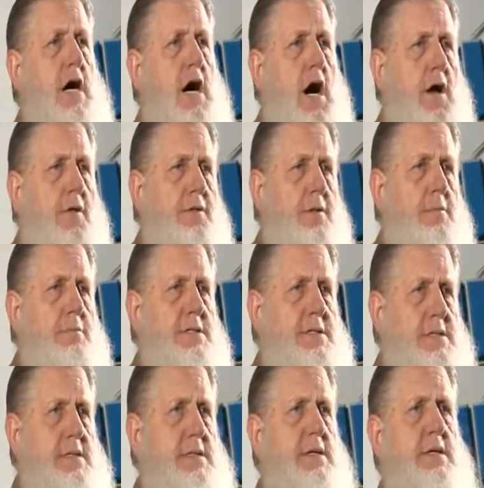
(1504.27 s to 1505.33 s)
on the
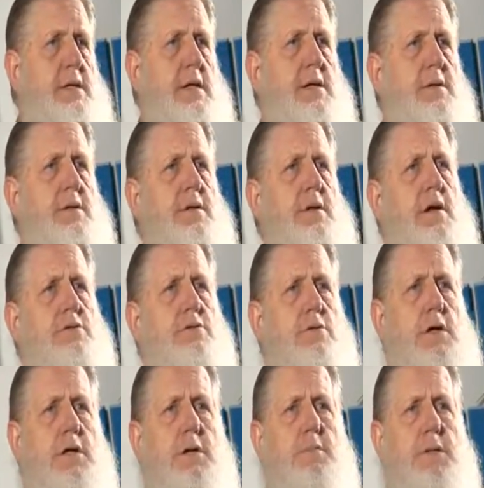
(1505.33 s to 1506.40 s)
Masihi and the
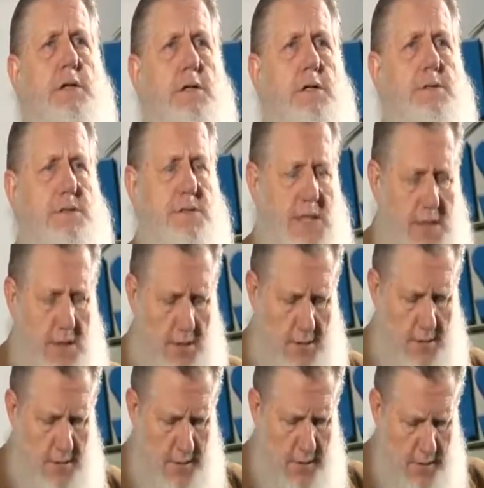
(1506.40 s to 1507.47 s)
Nasrani, because they
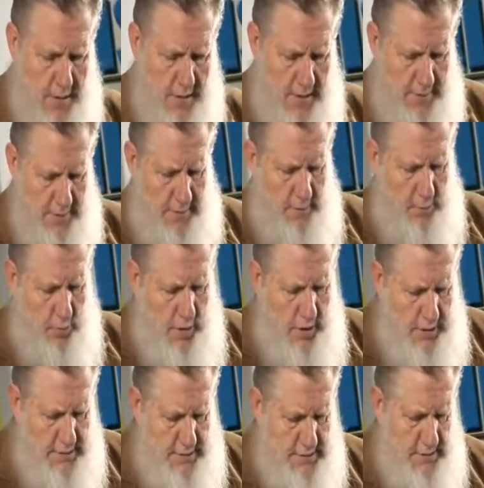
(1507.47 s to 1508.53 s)
are the
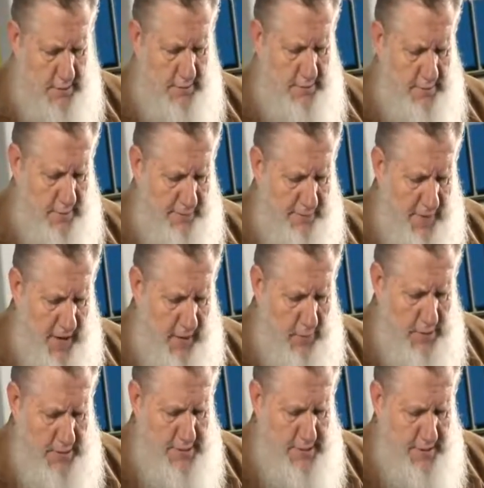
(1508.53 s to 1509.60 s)
ones, the
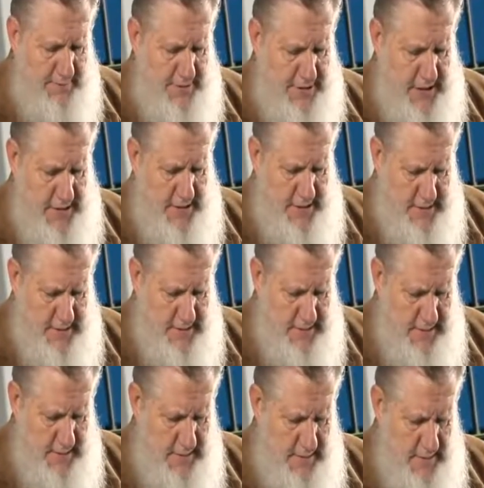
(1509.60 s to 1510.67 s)
followers of Jesus,
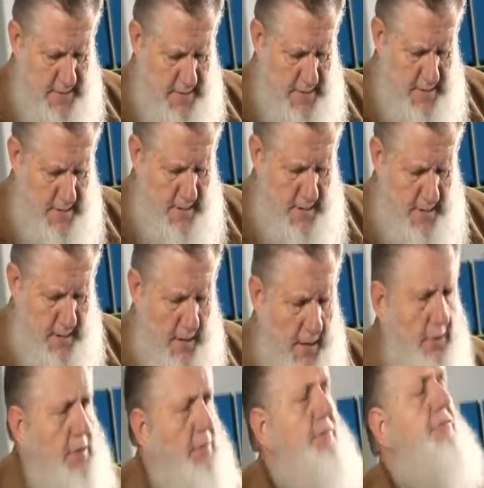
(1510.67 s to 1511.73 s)
are
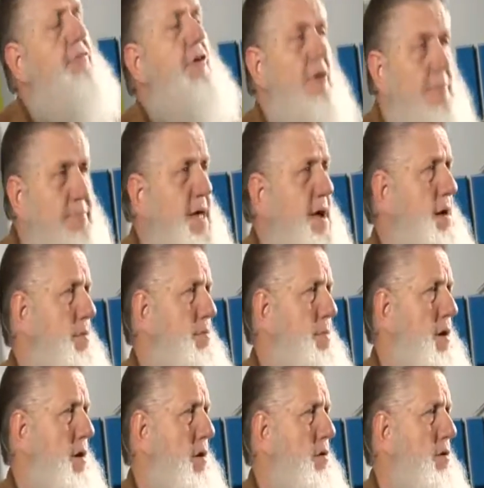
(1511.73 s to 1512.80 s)
from them
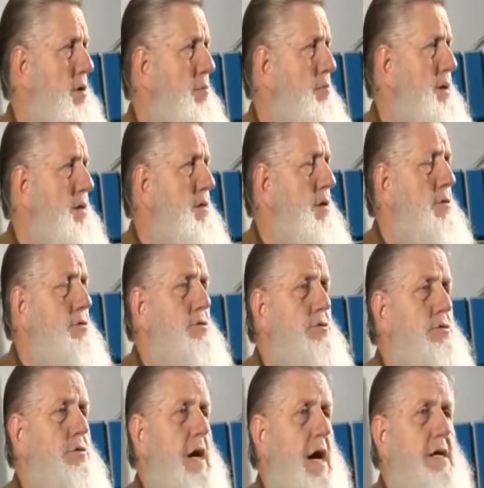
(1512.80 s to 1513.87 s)
are going to be those
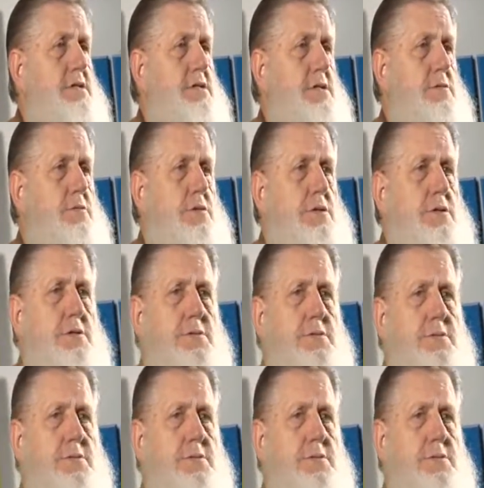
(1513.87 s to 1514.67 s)
who actually will